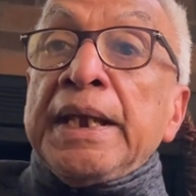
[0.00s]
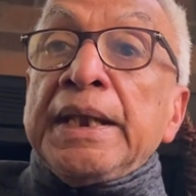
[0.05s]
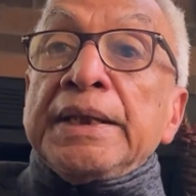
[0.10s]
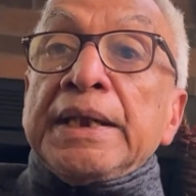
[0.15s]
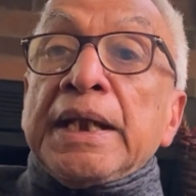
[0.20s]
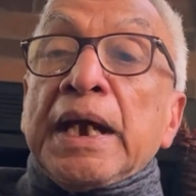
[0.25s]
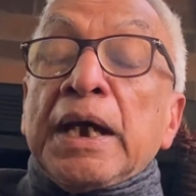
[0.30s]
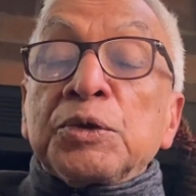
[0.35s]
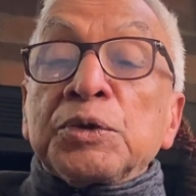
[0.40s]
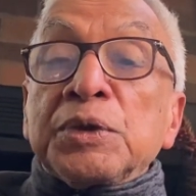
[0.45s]

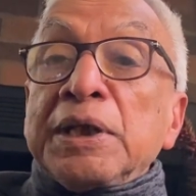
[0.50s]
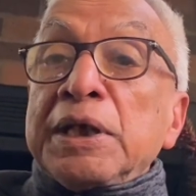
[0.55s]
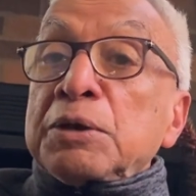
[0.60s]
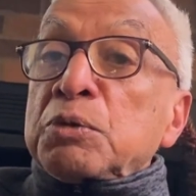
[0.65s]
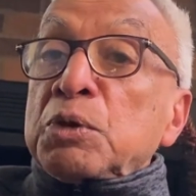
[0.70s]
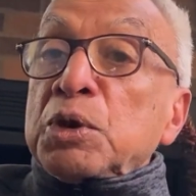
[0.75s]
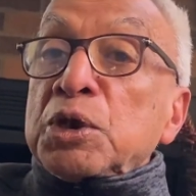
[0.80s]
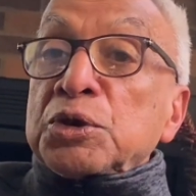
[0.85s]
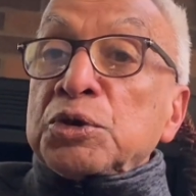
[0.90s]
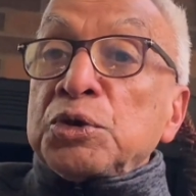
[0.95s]
Now, there
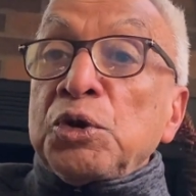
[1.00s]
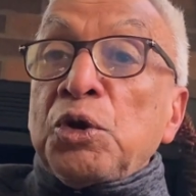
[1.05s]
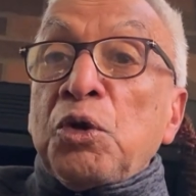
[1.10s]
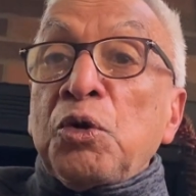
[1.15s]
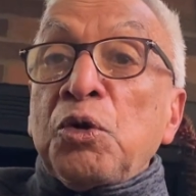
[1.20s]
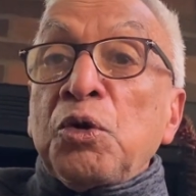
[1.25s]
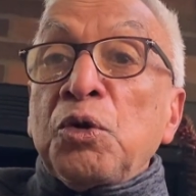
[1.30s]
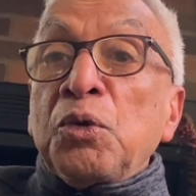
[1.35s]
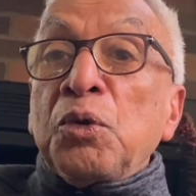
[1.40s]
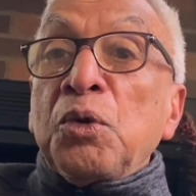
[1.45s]
were
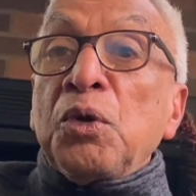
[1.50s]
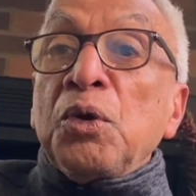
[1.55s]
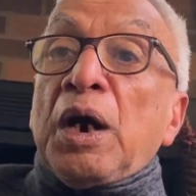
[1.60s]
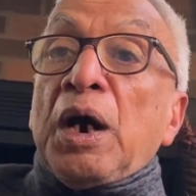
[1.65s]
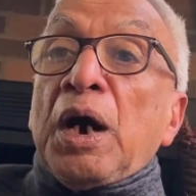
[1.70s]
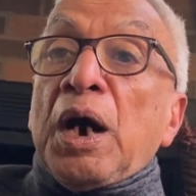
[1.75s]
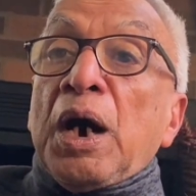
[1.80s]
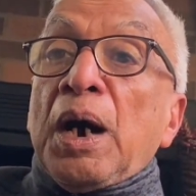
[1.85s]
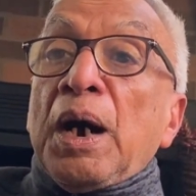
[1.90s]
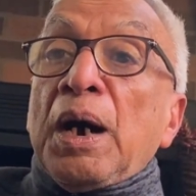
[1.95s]
no
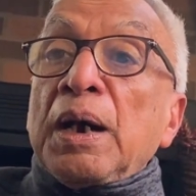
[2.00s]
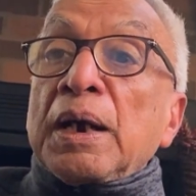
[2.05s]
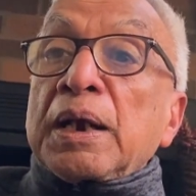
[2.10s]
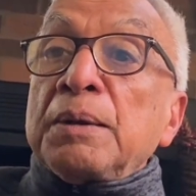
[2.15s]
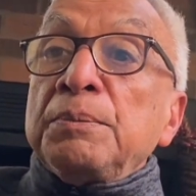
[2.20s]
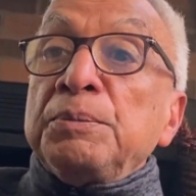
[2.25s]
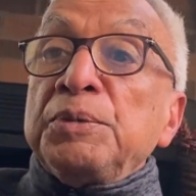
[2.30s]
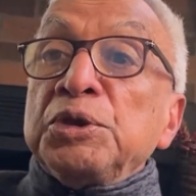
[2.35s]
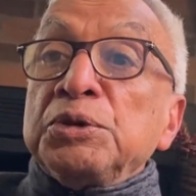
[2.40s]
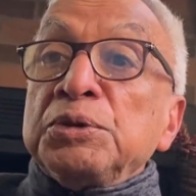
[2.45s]

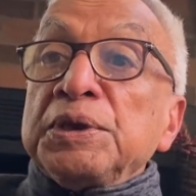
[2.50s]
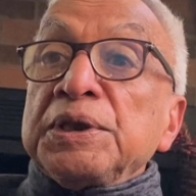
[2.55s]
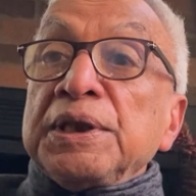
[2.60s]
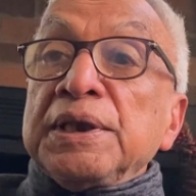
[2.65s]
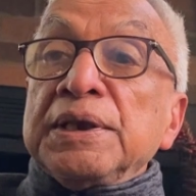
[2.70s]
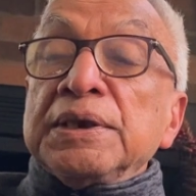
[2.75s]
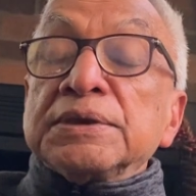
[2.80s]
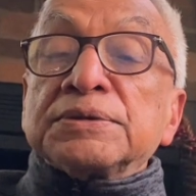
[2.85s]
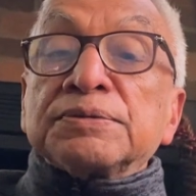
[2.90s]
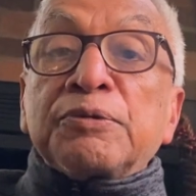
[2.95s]

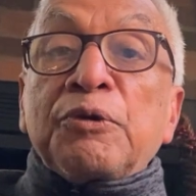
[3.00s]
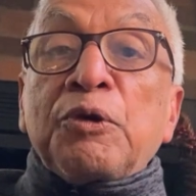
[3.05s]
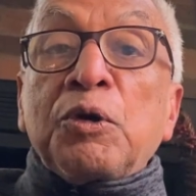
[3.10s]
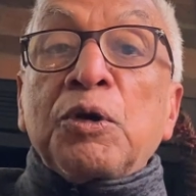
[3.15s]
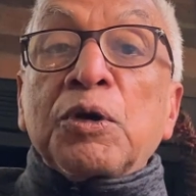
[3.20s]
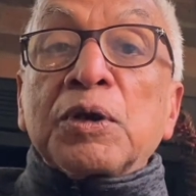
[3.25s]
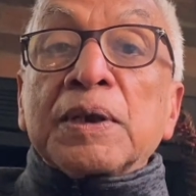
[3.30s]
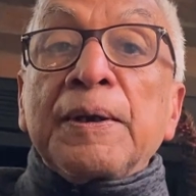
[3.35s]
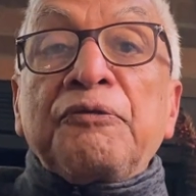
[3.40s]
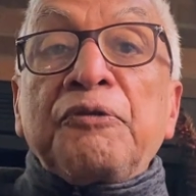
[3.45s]
communities
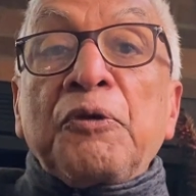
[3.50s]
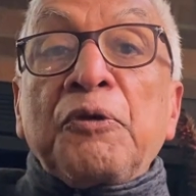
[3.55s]
for